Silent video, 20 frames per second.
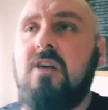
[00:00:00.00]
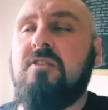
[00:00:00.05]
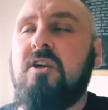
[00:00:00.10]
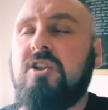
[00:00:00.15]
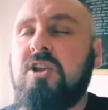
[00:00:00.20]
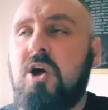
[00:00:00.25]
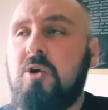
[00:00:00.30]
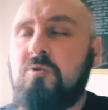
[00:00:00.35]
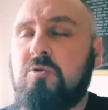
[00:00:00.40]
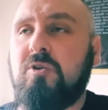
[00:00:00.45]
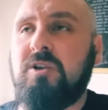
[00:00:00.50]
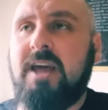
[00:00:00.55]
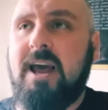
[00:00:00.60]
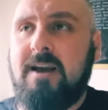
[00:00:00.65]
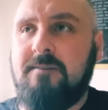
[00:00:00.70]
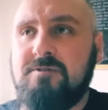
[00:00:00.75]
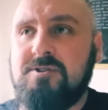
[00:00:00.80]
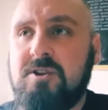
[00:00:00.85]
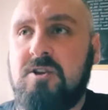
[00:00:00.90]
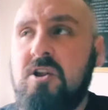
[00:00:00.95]
the local
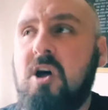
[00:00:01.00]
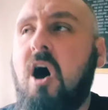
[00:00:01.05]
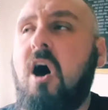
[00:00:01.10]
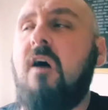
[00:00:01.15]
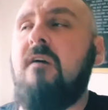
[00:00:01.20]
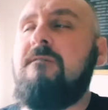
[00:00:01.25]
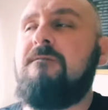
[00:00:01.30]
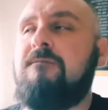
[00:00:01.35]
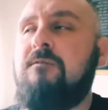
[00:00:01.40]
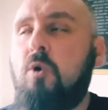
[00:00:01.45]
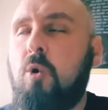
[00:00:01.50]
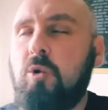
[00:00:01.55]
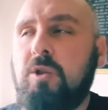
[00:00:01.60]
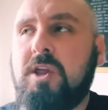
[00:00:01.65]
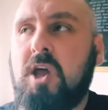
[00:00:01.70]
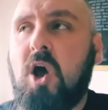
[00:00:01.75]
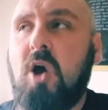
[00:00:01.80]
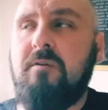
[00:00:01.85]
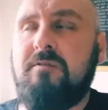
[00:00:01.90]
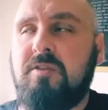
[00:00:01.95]
council are
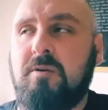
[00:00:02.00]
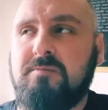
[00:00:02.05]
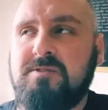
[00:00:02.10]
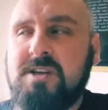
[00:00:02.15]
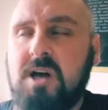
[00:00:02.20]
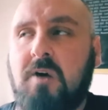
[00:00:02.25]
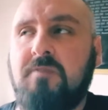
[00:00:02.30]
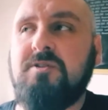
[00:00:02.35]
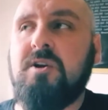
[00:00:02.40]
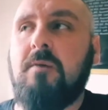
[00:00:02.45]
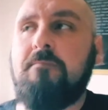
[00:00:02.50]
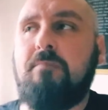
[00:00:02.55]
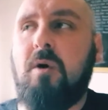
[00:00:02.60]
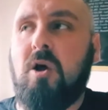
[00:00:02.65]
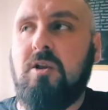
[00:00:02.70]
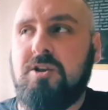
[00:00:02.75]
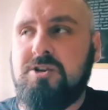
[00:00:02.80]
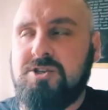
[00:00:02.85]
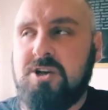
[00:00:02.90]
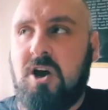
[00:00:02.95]
falling over themselves,
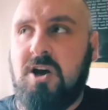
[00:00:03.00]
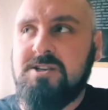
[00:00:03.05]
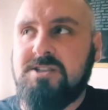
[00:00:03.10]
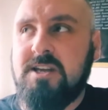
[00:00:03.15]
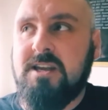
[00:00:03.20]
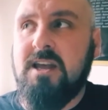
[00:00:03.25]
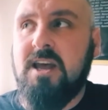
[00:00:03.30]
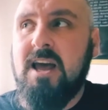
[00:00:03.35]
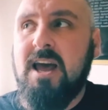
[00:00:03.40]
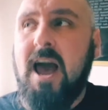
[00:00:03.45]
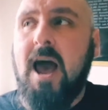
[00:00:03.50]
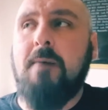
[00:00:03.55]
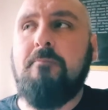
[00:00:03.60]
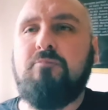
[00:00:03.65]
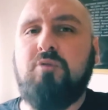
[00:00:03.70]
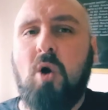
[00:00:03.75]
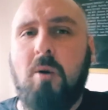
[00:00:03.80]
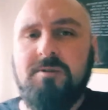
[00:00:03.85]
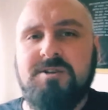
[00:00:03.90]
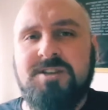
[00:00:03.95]
apologising and
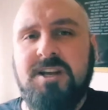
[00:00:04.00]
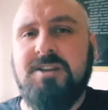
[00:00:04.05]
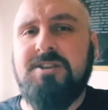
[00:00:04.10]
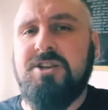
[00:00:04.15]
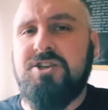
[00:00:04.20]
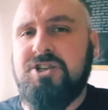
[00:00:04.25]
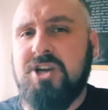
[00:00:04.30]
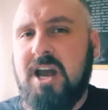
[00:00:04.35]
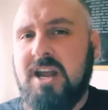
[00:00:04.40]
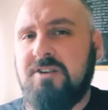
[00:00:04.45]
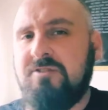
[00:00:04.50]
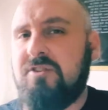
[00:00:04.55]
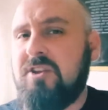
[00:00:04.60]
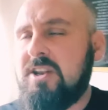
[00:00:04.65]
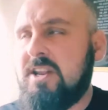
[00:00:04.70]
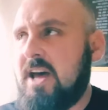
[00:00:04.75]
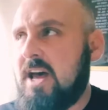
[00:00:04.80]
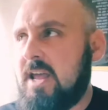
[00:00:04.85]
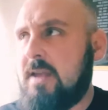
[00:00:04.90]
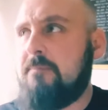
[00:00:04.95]
promising to change the
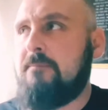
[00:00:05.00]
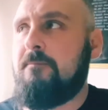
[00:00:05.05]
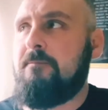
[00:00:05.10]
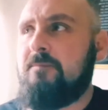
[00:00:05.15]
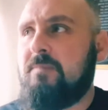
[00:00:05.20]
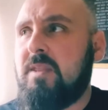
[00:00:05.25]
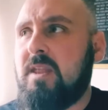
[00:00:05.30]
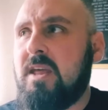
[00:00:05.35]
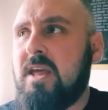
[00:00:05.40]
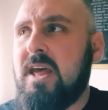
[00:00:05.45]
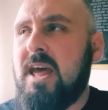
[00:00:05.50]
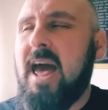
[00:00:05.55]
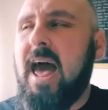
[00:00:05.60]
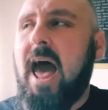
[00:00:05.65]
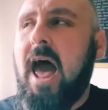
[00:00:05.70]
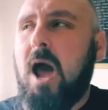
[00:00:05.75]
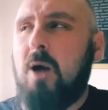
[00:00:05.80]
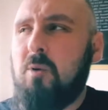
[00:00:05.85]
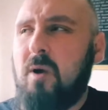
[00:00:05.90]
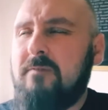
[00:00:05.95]
name.
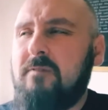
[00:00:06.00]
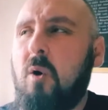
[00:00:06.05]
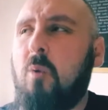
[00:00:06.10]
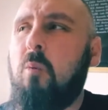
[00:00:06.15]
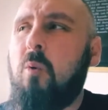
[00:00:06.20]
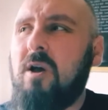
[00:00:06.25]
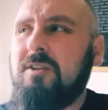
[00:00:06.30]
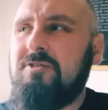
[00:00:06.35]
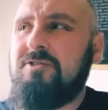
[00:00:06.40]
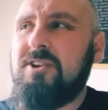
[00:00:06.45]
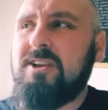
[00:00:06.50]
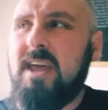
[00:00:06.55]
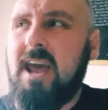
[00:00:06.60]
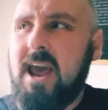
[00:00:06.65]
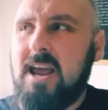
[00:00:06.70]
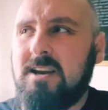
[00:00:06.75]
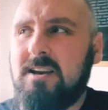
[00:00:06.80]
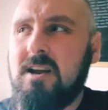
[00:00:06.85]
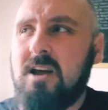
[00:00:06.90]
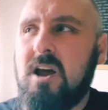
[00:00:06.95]
However, once
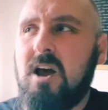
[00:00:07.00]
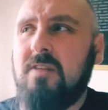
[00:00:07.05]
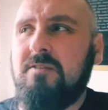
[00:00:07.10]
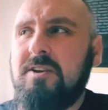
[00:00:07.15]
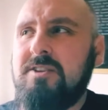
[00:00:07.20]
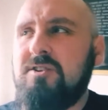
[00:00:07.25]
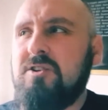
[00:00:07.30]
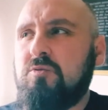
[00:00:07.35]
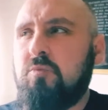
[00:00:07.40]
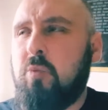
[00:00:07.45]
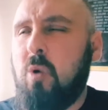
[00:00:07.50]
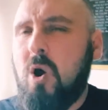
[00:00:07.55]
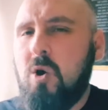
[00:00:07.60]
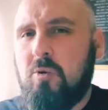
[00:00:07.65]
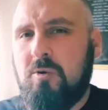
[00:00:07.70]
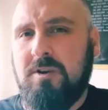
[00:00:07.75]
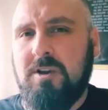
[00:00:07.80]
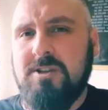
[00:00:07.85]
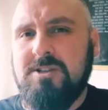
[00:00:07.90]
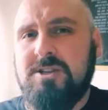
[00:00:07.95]
again, this is
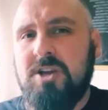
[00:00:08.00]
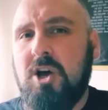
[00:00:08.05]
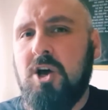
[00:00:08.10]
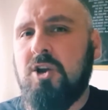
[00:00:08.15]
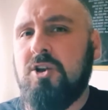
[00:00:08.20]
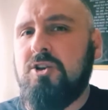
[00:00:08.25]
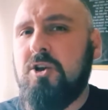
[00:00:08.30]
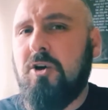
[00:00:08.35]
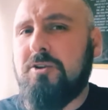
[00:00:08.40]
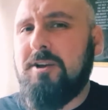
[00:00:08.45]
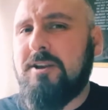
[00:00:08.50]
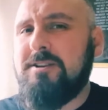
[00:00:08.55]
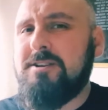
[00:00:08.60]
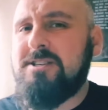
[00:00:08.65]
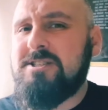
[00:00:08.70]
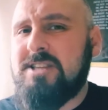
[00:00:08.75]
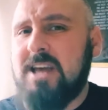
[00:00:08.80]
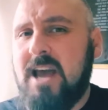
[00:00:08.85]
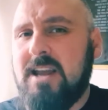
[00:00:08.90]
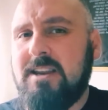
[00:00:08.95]
wokeness not
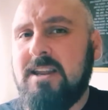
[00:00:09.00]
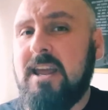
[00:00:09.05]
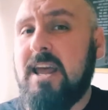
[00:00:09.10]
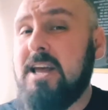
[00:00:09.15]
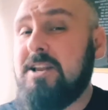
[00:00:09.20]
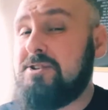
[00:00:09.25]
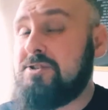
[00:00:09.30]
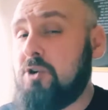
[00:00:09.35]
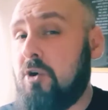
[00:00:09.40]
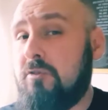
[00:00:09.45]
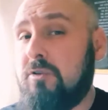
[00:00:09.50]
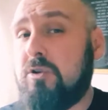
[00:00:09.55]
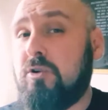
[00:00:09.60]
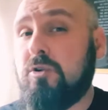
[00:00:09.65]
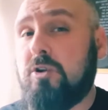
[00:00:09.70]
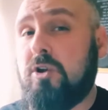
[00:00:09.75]
understanding historical